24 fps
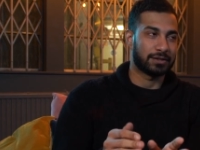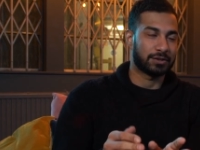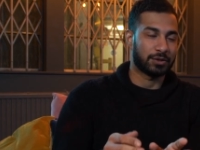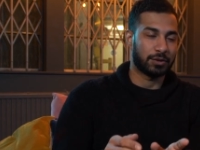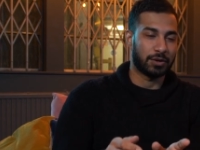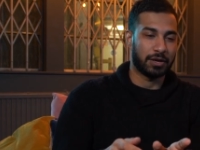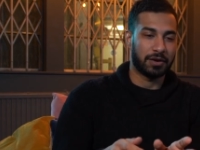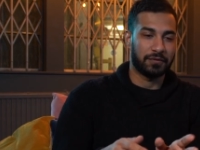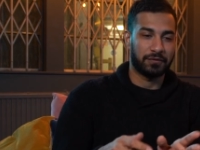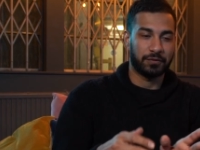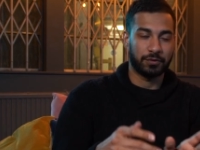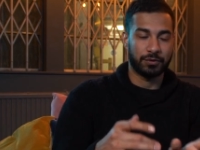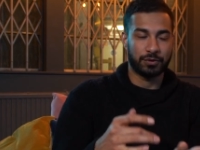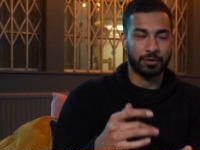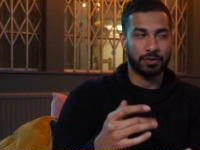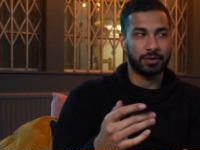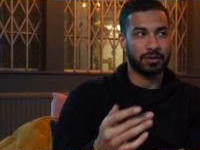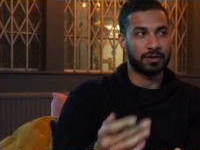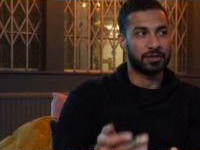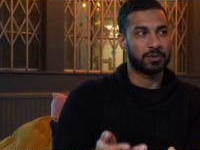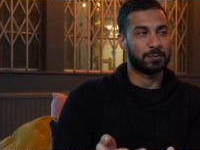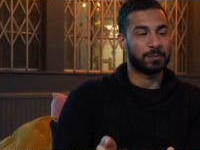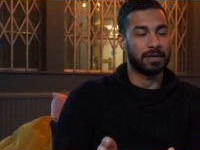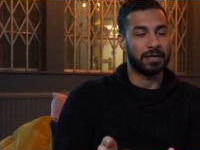So if you're doing
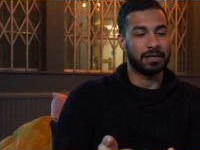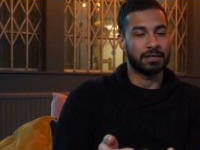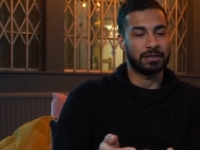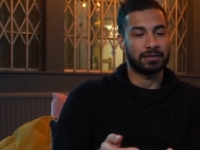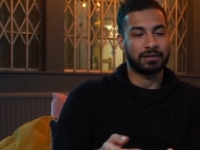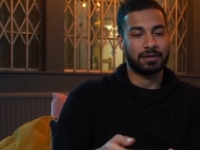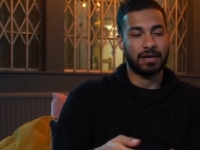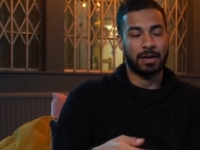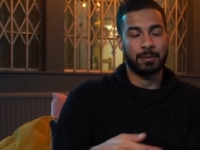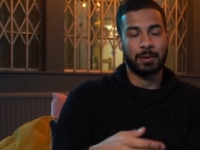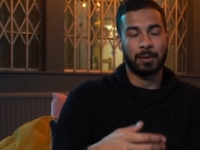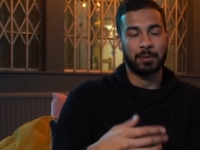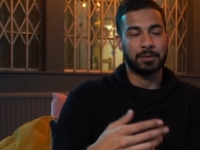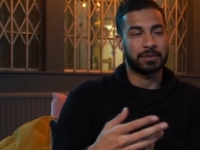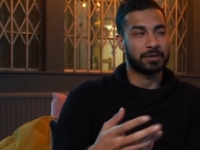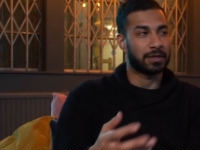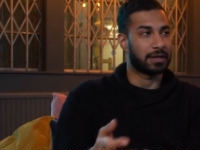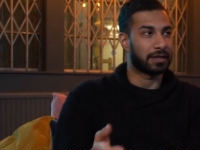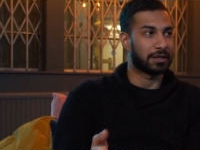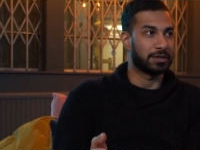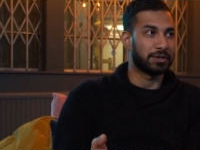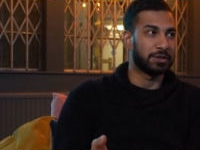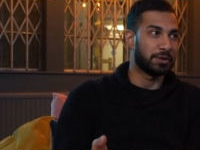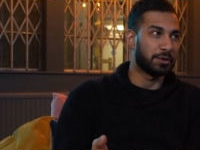a speech, come up with
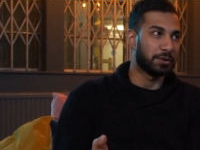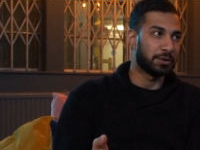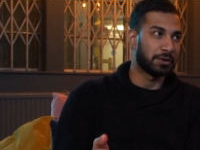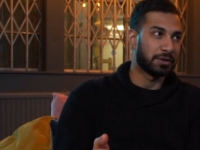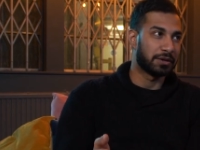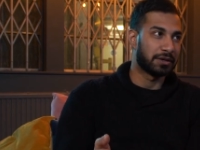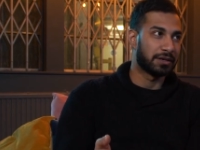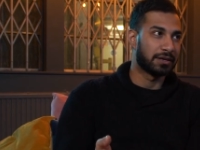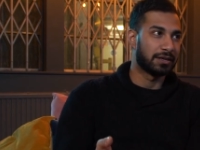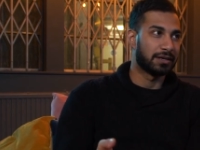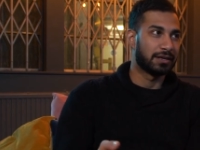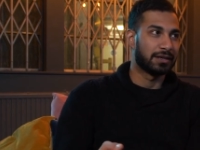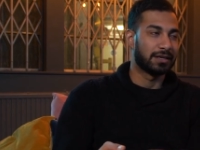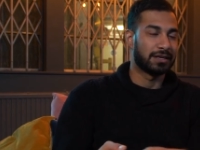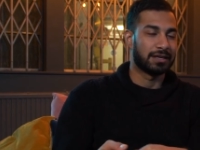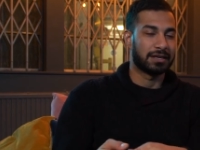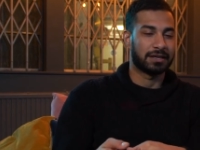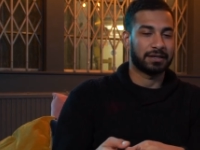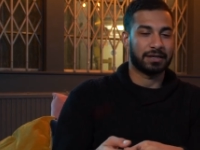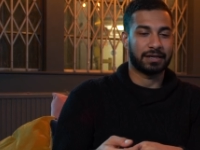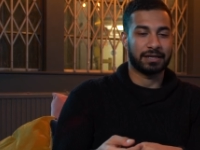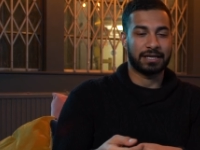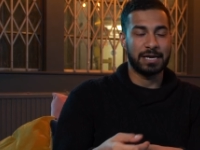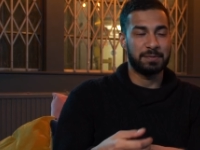something new,
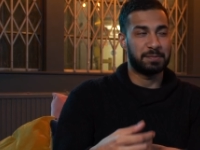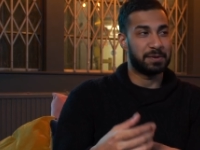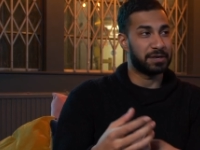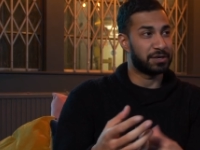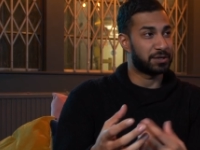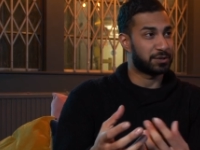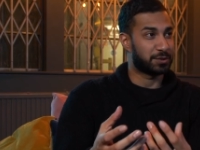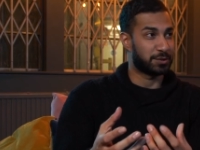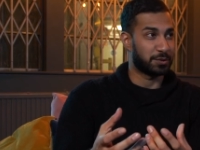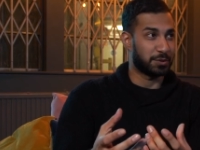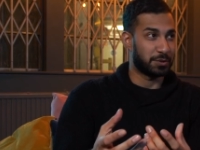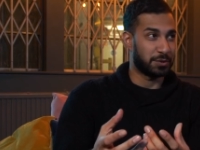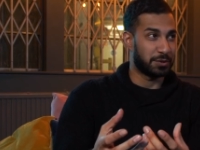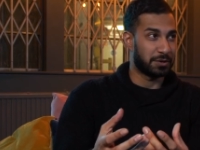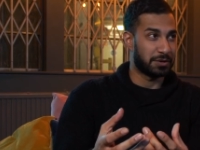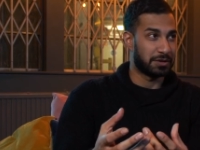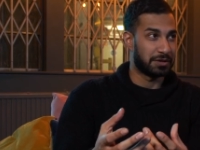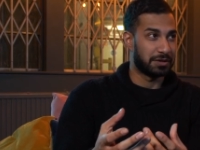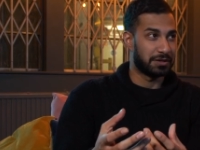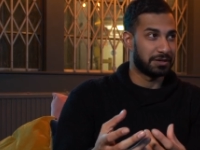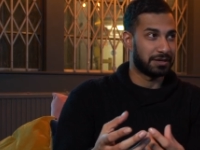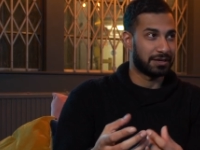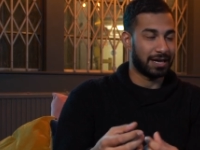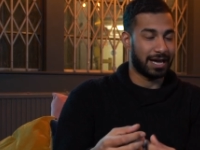keep it short,
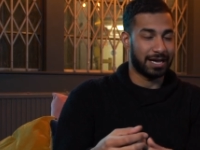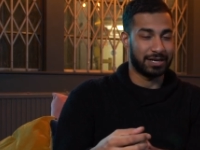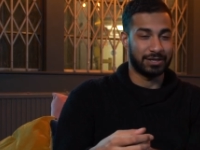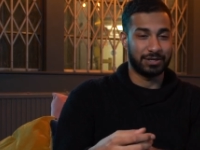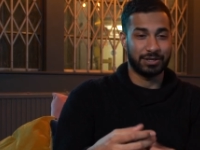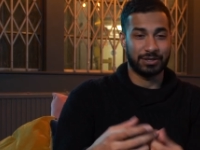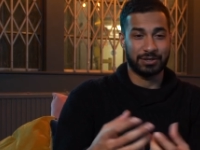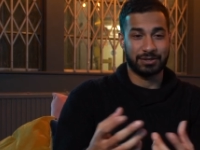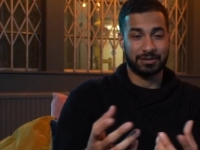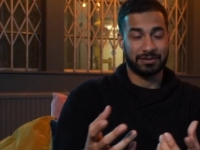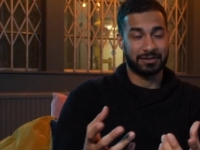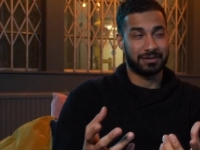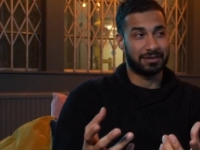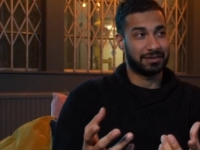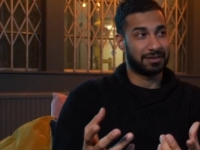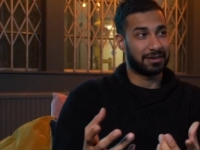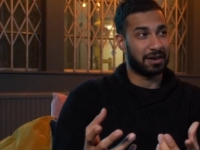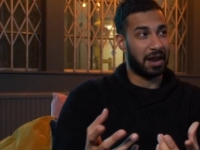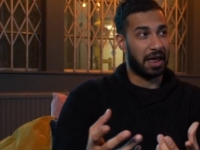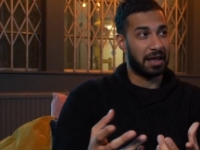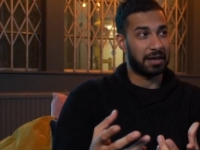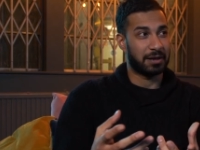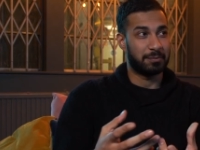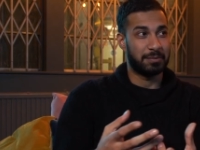and just
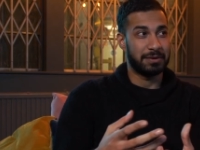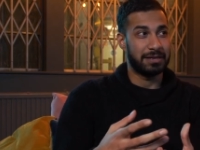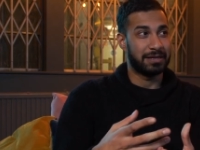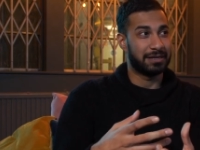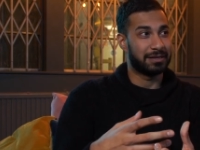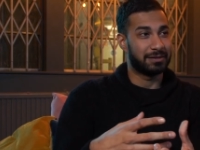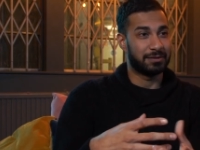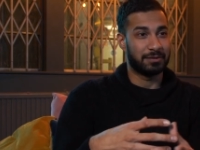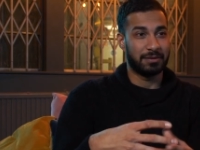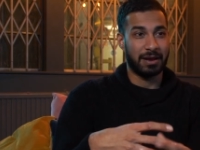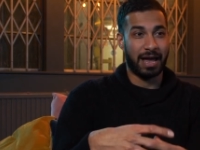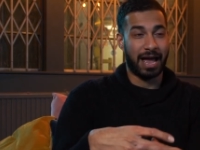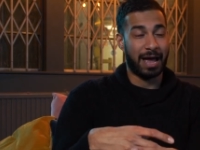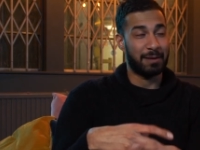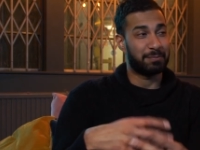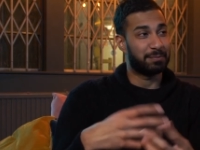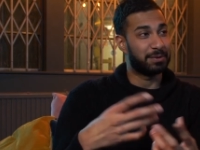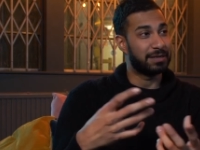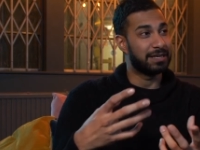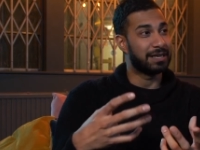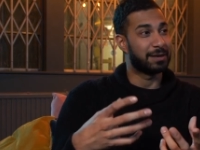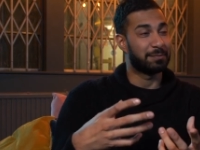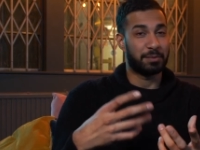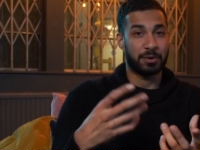like be
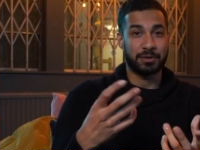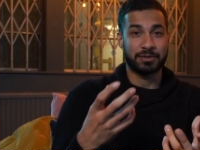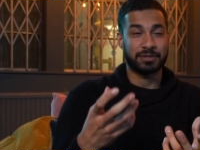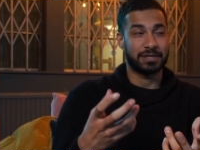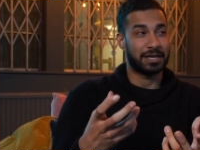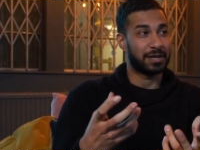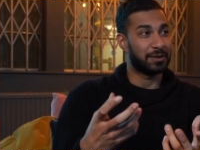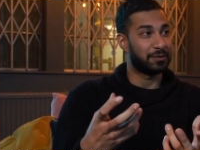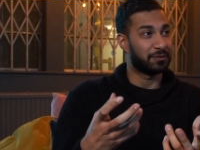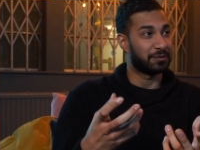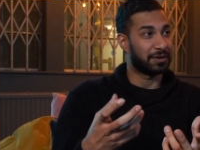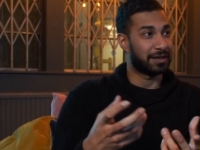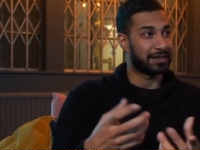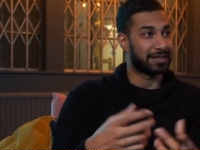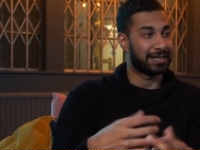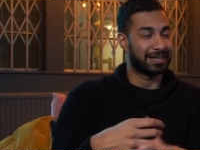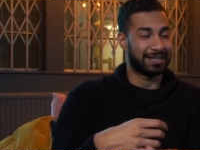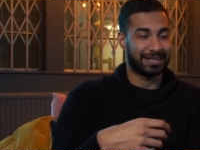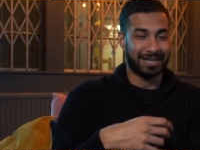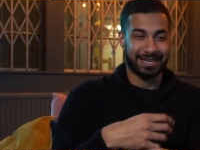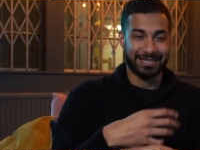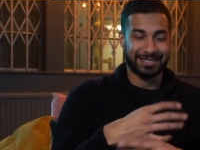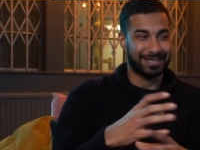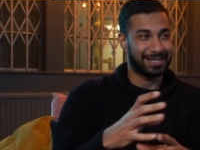happy and positive, and then
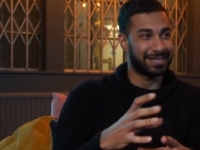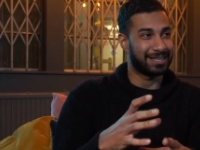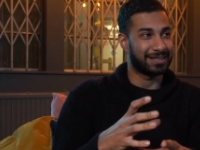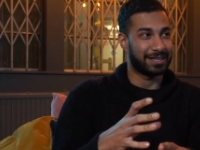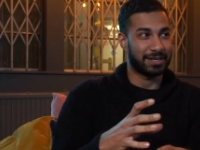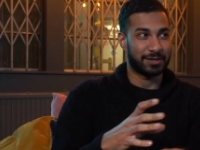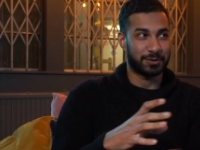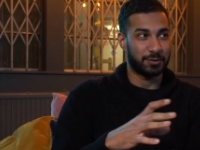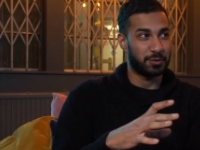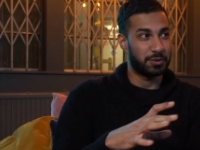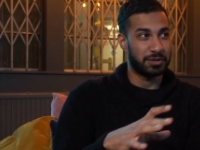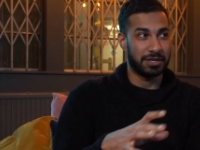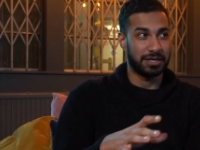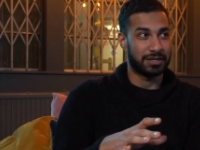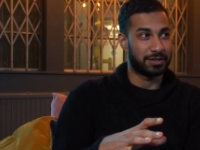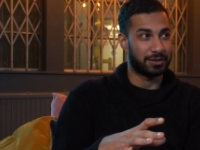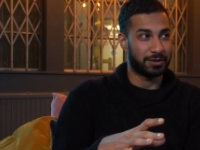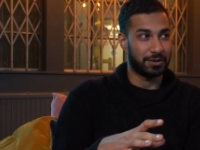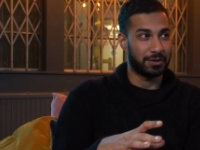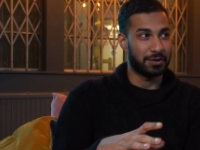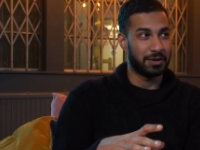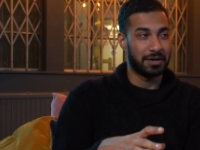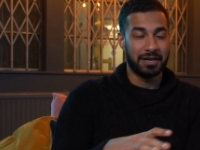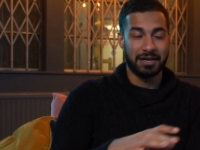that's it. That's all you need to
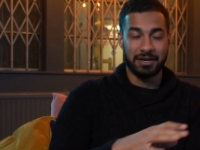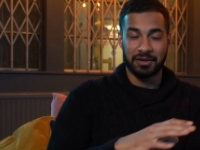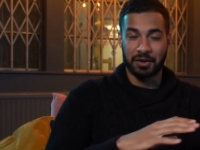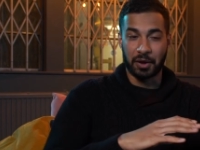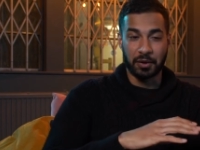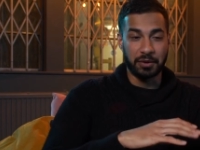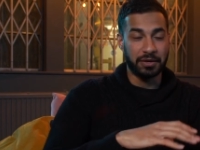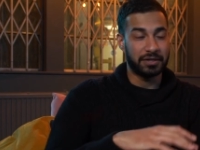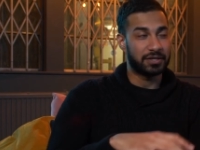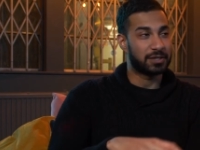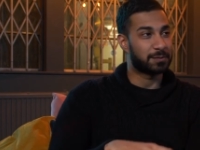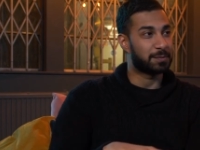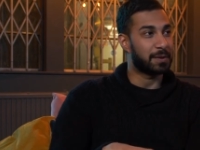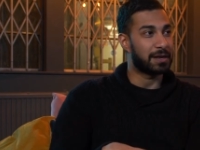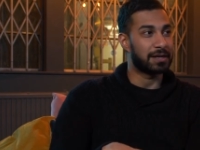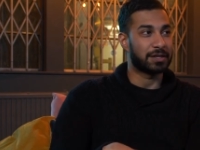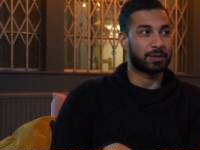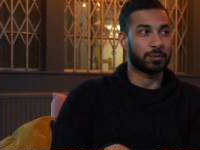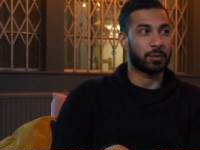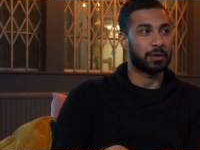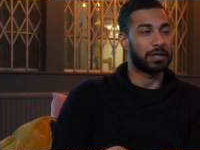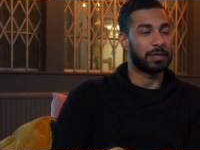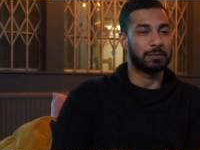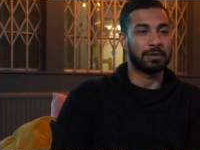do. You don't need to spend
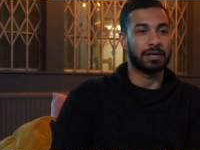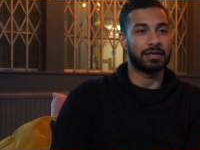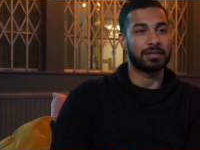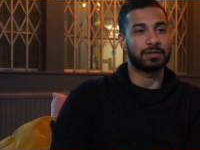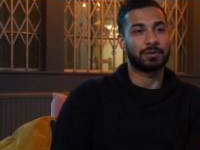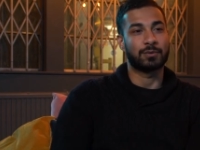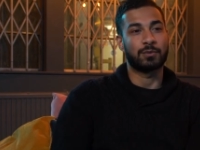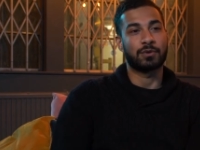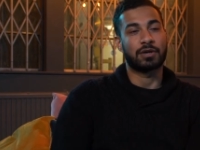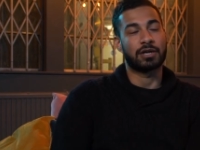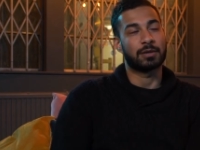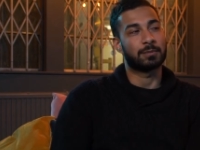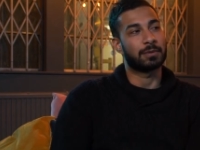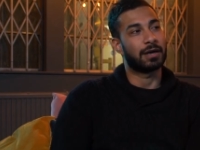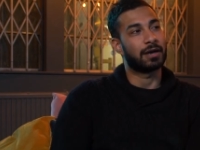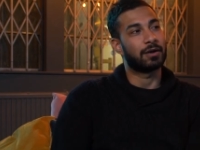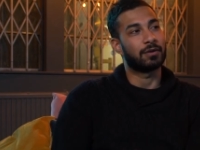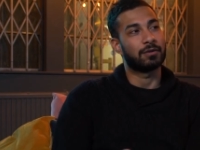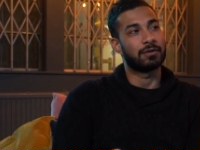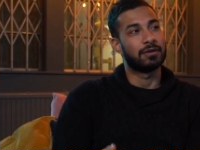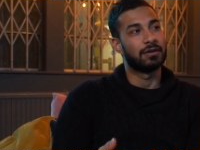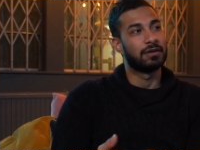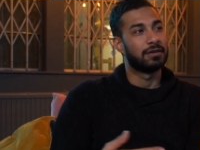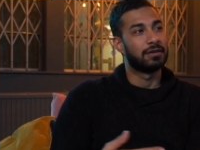20 minutes talking about